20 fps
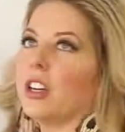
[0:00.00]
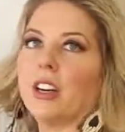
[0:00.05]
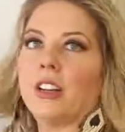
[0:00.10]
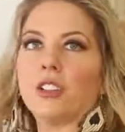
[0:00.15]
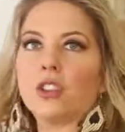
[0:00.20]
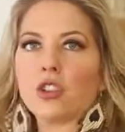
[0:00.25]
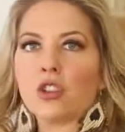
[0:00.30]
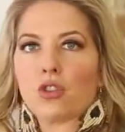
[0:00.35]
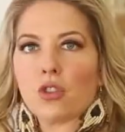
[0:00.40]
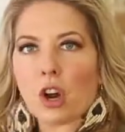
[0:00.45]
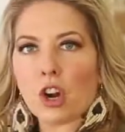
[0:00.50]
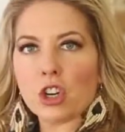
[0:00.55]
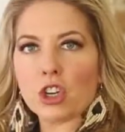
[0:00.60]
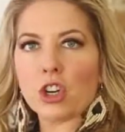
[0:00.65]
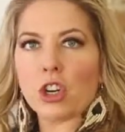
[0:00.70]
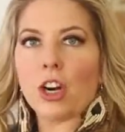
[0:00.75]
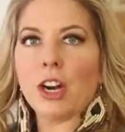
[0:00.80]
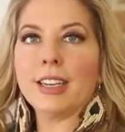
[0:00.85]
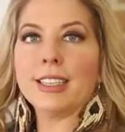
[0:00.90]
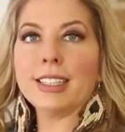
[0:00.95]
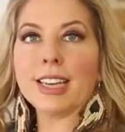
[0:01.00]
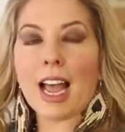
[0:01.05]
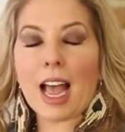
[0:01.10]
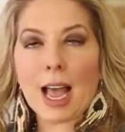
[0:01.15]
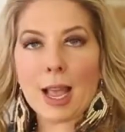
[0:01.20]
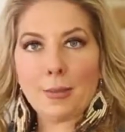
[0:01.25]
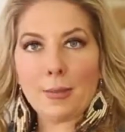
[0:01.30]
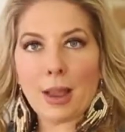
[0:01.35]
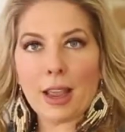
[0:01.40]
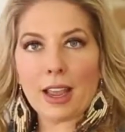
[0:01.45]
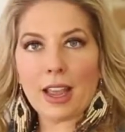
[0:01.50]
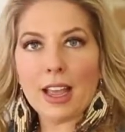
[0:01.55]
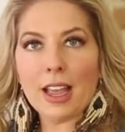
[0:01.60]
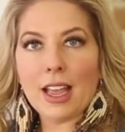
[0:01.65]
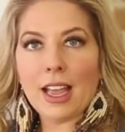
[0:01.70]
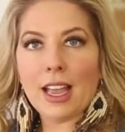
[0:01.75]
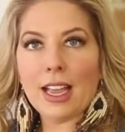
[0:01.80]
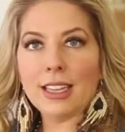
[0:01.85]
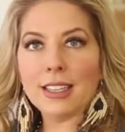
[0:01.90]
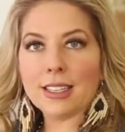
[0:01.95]
and structure and timing
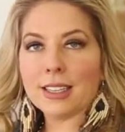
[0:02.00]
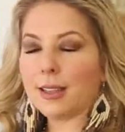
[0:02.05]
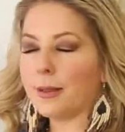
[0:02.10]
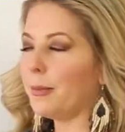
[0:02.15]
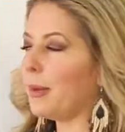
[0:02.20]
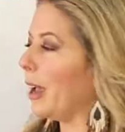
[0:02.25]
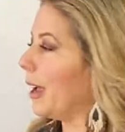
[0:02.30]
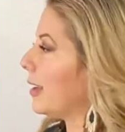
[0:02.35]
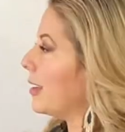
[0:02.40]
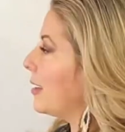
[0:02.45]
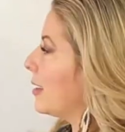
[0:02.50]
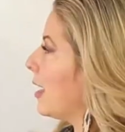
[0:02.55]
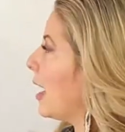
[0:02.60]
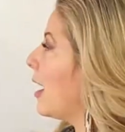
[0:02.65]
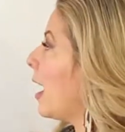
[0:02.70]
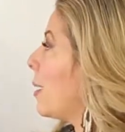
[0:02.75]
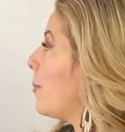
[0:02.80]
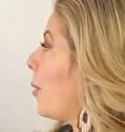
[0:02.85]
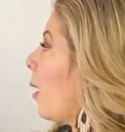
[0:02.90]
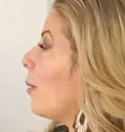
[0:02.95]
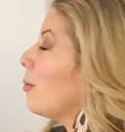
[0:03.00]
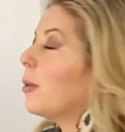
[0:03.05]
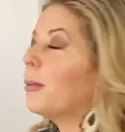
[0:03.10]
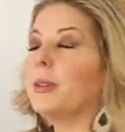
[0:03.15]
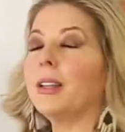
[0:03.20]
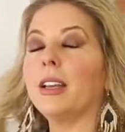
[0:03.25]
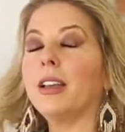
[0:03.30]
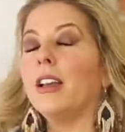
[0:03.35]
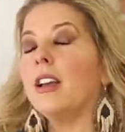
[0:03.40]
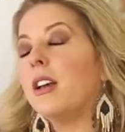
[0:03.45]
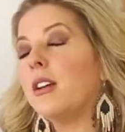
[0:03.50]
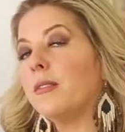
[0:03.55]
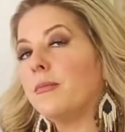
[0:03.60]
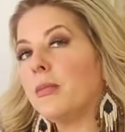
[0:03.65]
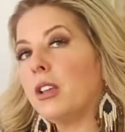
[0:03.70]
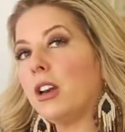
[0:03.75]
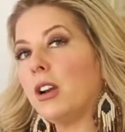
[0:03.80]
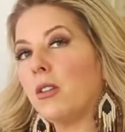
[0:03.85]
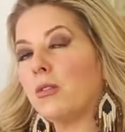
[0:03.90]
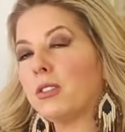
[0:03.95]
into the mix. And I probably,
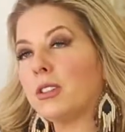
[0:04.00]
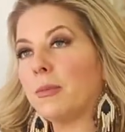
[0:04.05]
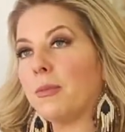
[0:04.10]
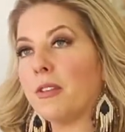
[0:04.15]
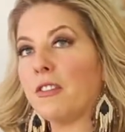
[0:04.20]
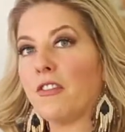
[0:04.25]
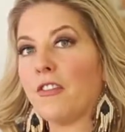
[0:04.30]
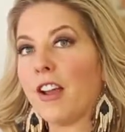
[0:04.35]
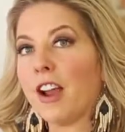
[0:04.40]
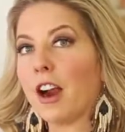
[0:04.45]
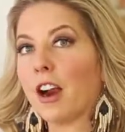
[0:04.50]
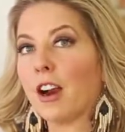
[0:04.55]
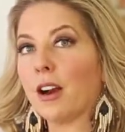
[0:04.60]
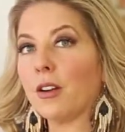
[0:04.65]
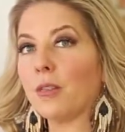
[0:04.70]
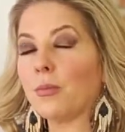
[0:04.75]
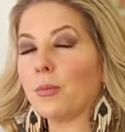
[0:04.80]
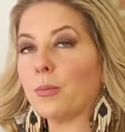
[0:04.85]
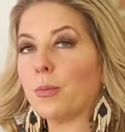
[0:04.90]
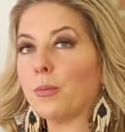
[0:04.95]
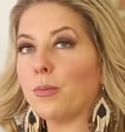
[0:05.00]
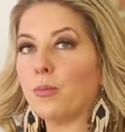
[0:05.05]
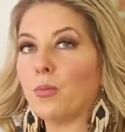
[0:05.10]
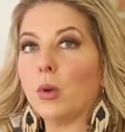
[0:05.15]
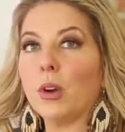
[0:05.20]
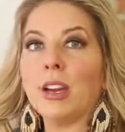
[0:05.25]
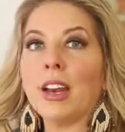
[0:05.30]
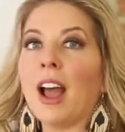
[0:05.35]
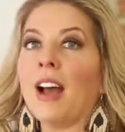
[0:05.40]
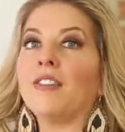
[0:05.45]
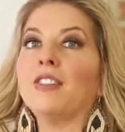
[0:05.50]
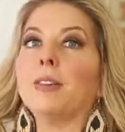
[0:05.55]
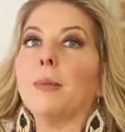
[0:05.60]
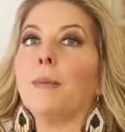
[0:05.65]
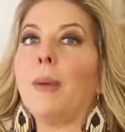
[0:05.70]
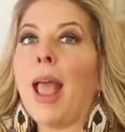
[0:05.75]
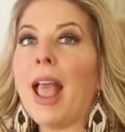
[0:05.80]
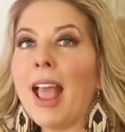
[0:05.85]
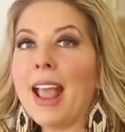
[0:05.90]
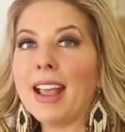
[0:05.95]
to be fair, wouldn't have to
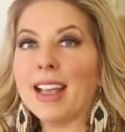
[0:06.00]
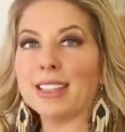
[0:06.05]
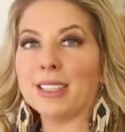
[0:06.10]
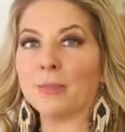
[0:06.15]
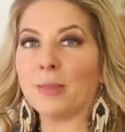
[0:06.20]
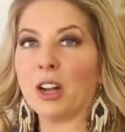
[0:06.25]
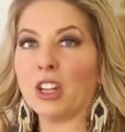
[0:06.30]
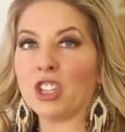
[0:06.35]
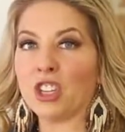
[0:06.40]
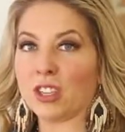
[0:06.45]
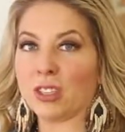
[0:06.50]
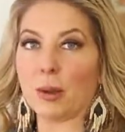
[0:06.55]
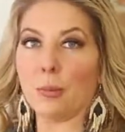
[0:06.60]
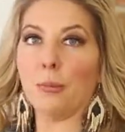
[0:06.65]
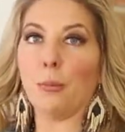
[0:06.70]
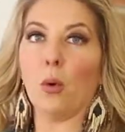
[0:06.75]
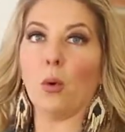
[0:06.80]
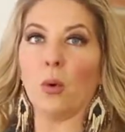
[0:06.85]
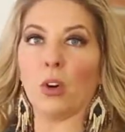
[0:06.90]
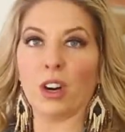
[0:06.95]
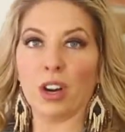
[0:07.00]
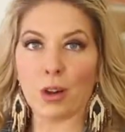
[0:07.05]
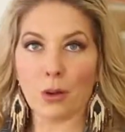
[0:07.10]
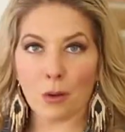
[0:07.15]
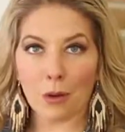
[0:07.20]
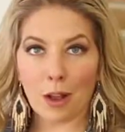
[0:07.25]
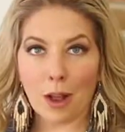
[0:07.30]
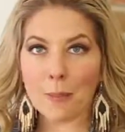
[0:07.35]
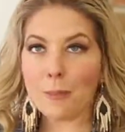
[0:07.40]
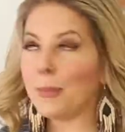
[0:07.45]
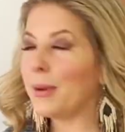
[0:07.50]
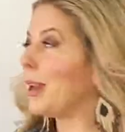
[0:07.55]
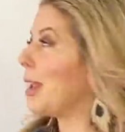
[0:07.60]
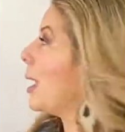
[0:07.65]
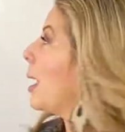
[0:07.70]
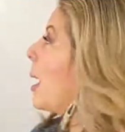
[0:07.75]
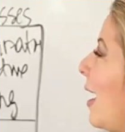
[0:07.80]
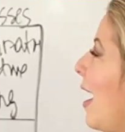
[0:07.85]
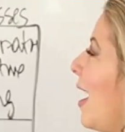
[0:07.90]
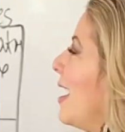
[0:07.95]
pay as much as a boring old
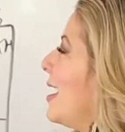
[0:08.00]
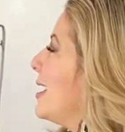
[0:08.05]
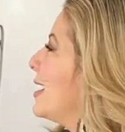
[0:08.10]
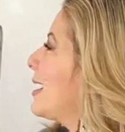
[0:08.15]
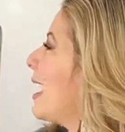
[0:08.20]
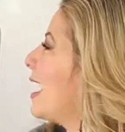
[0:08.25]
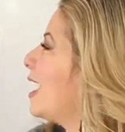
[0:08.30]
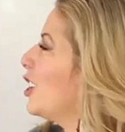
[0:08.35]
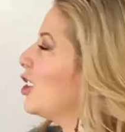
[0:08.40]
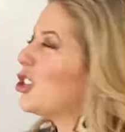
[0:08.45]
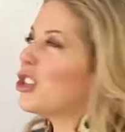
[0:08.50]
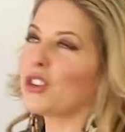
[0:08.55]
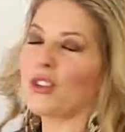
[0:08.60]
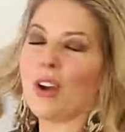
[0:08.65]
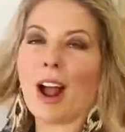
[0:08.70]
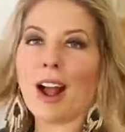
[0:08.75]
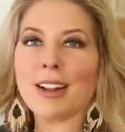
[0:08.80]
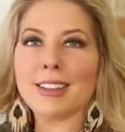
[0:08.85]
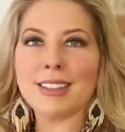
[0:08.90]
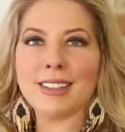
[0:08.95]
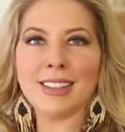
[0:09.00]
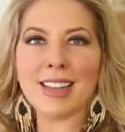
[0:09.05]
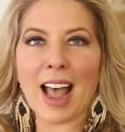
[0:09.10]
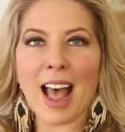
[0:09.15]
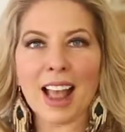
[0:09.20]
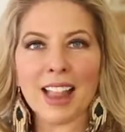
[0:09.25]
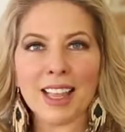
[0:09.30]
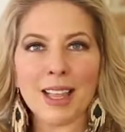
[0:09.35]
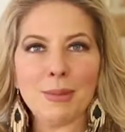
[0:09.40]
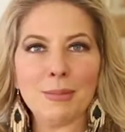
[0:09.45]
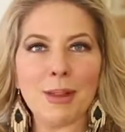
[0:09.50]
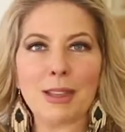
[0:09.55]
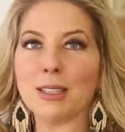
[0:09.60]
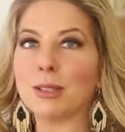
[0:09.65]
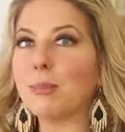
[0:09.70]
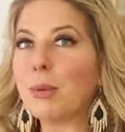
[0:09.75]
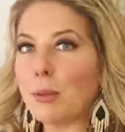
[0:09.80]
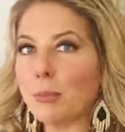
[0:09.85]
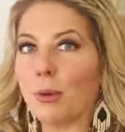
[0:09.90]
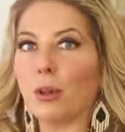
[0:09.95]
company because I attract talent
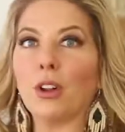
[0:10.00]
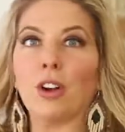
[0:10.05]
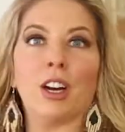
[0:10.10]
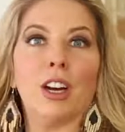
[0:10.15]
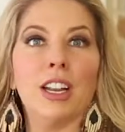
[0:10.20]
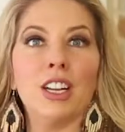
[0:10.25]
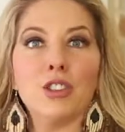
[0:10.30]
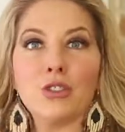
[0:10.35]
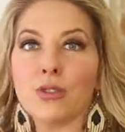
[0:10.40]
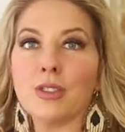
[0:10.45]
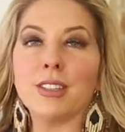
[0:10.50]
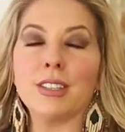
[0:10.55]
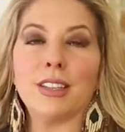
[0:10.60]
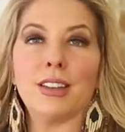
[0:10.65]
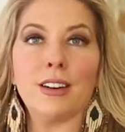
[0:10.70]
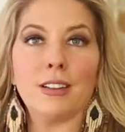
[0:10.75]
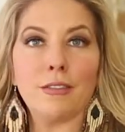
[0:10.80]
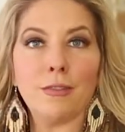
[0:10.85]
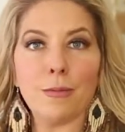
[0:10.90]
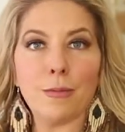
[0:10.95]
because people are interested in